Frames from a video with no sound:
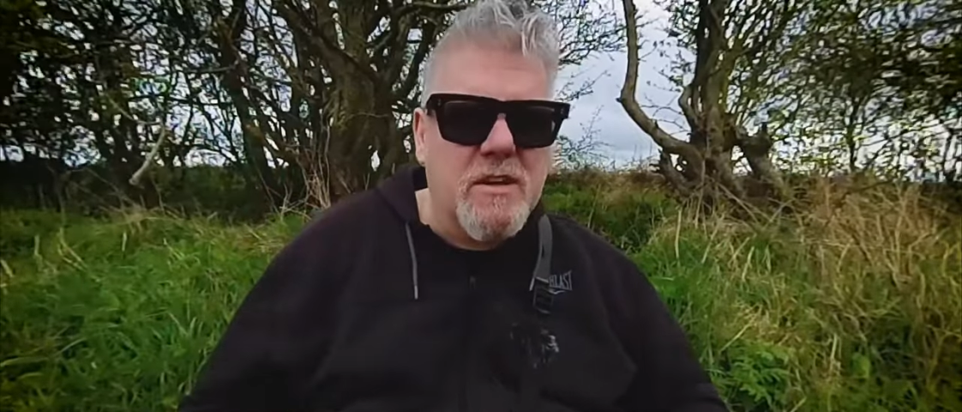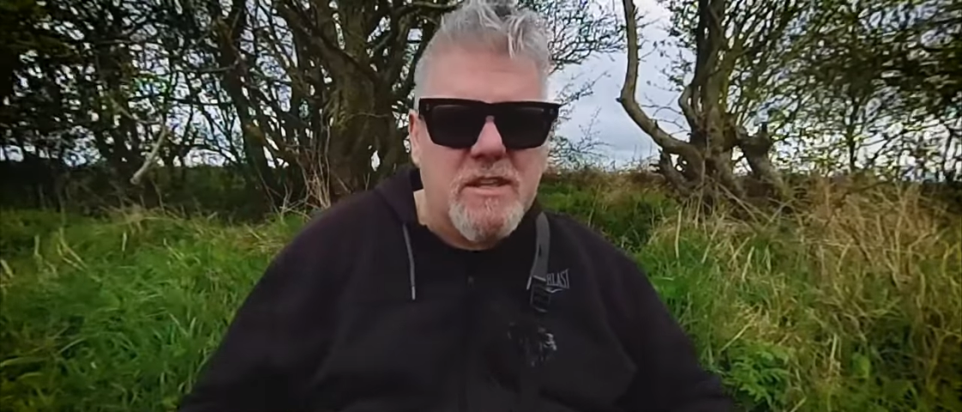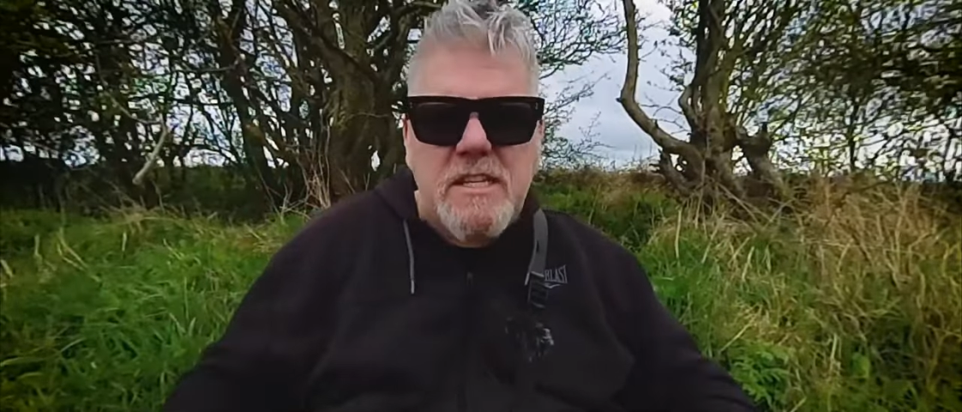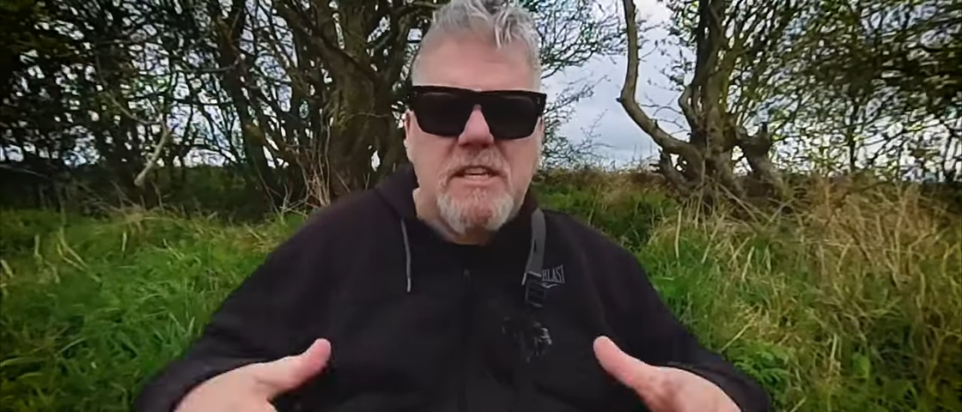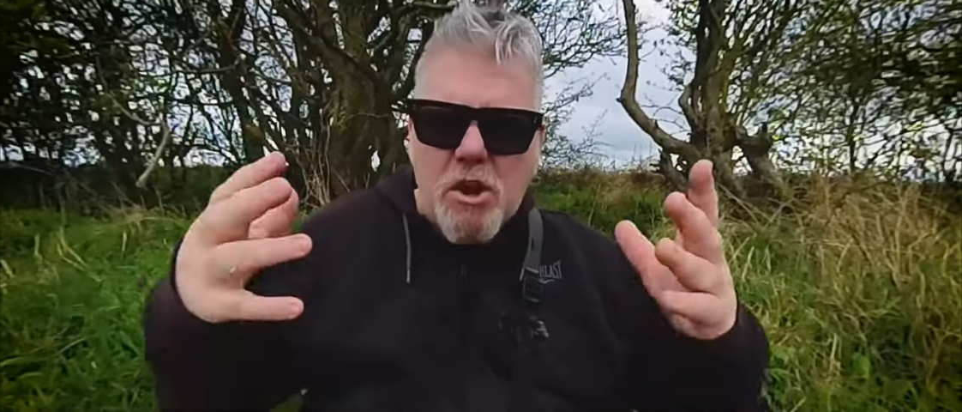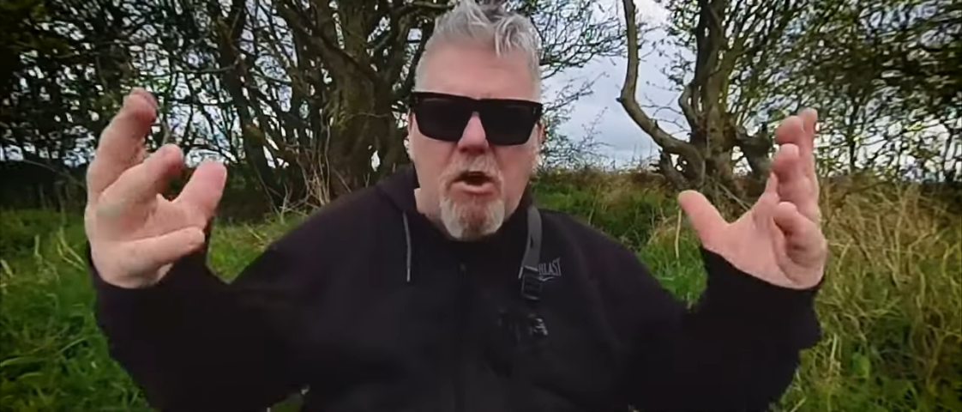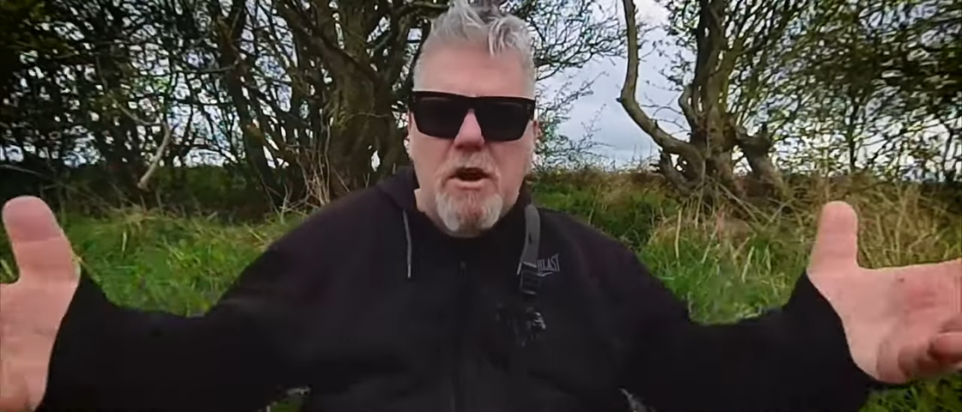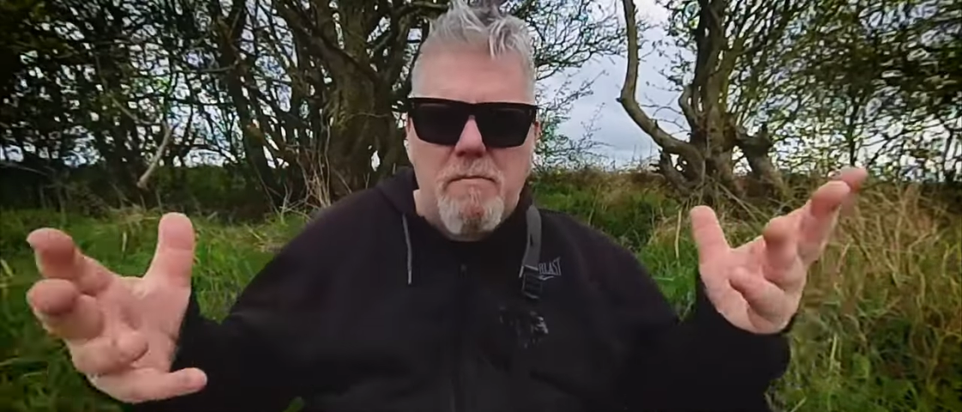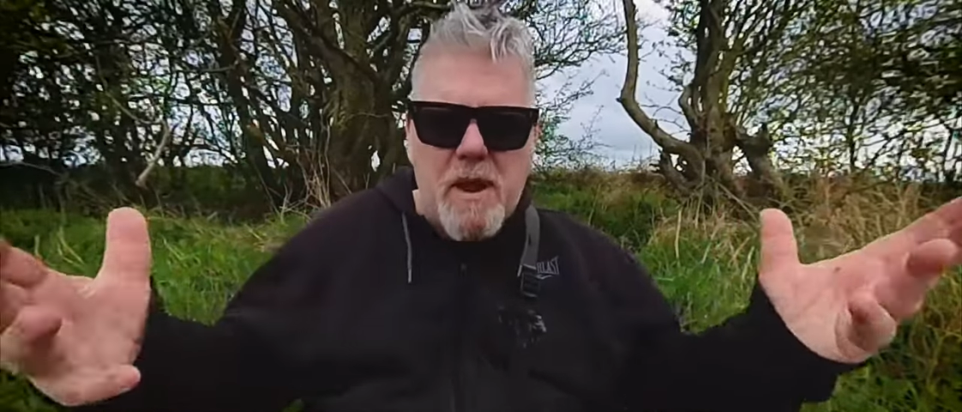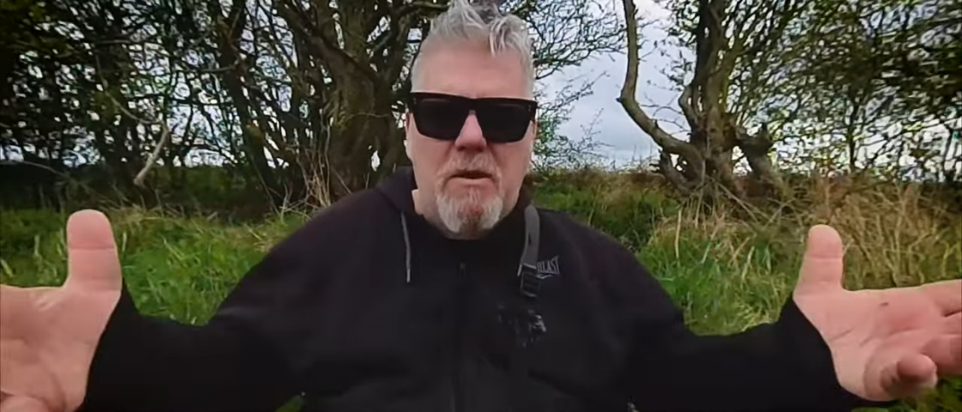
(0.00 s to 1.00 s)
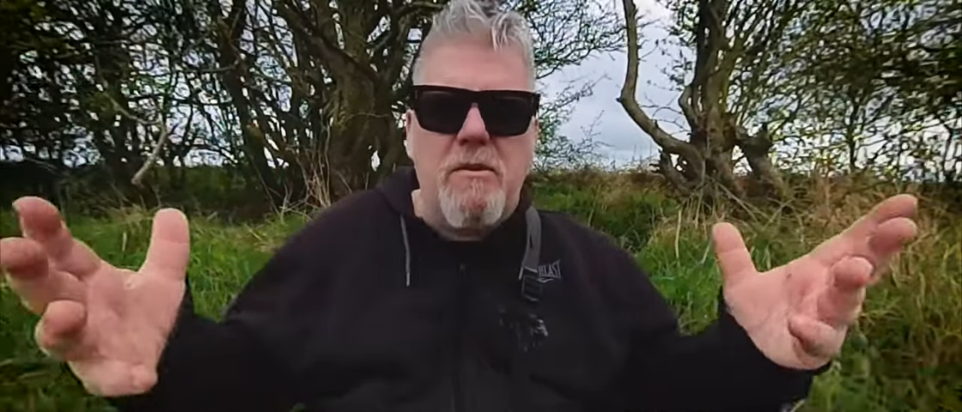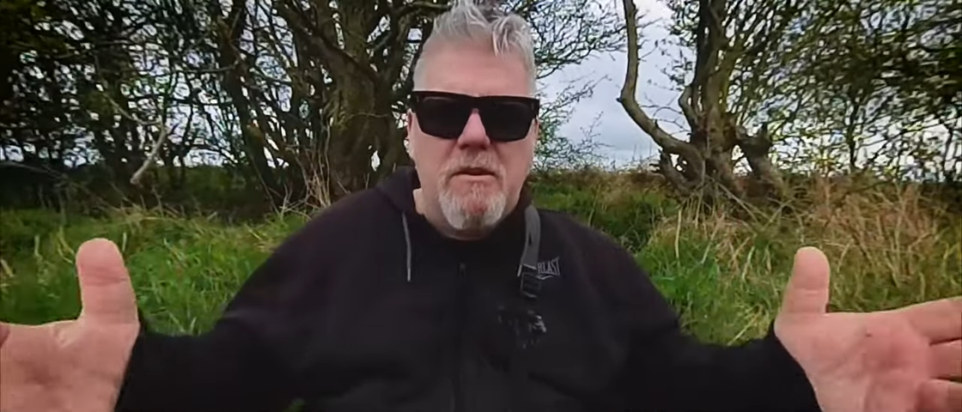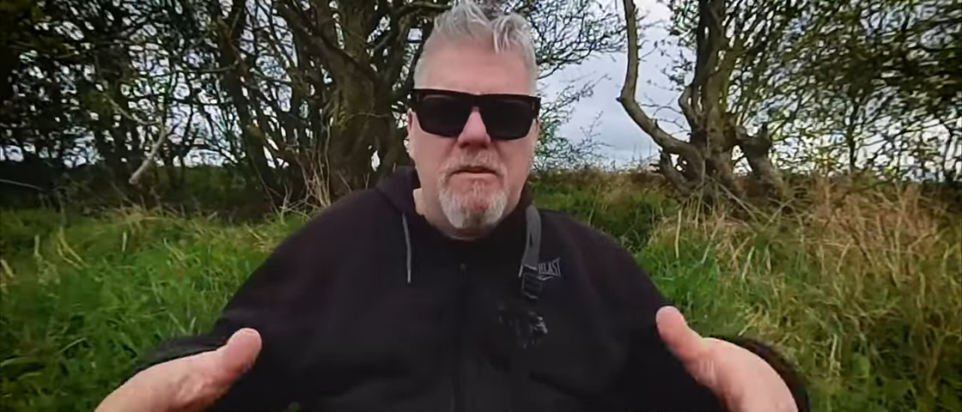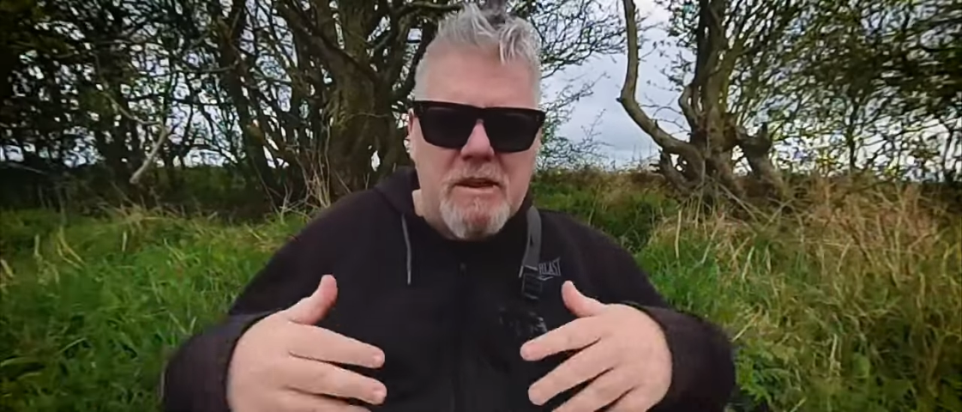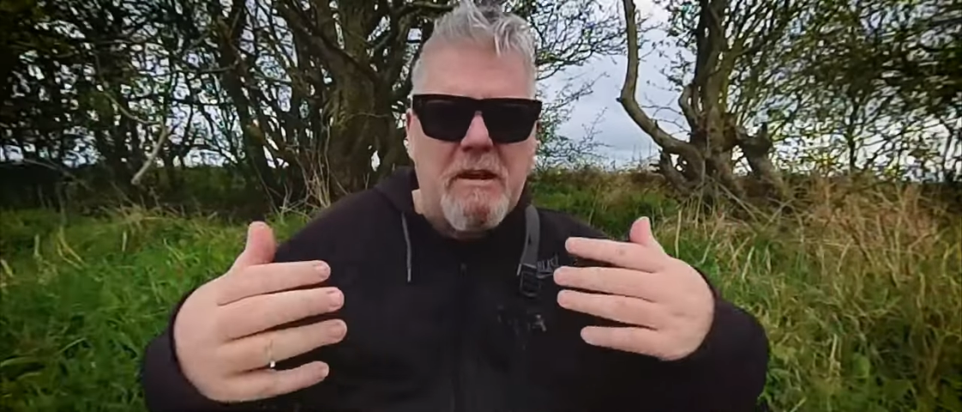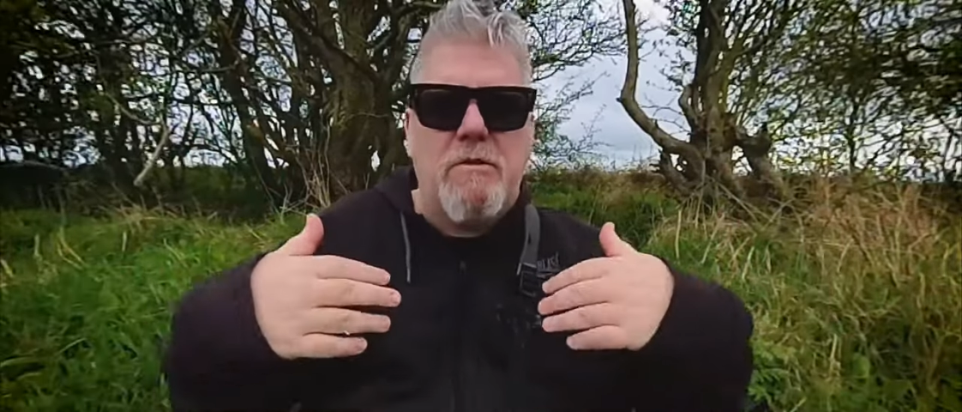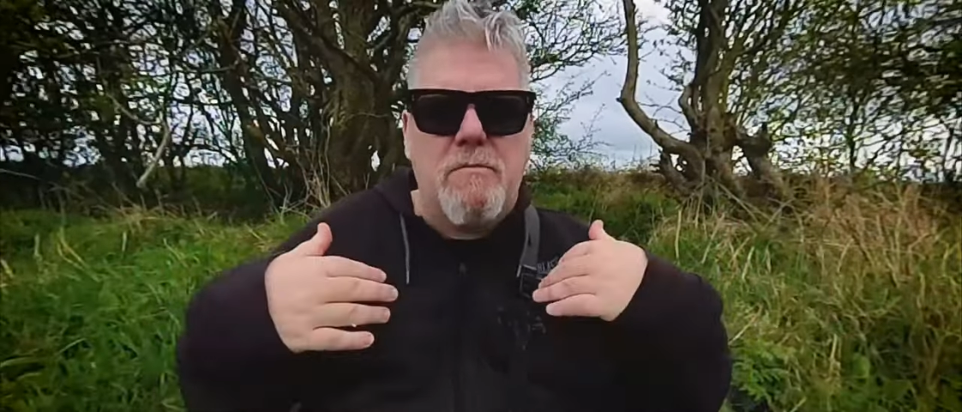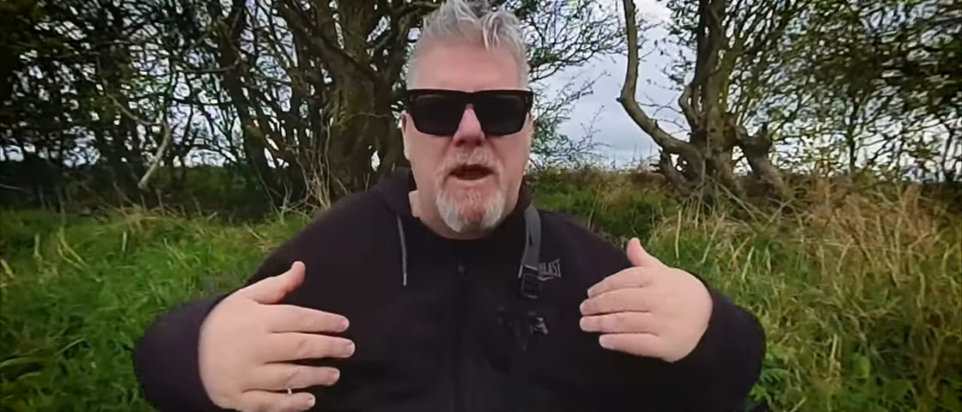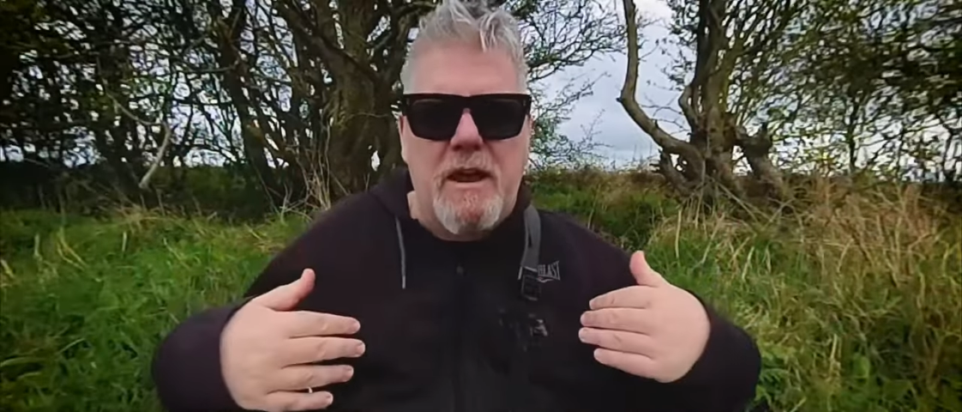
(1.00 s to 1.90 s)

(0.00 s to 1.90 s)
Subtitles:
This is all about getting rid of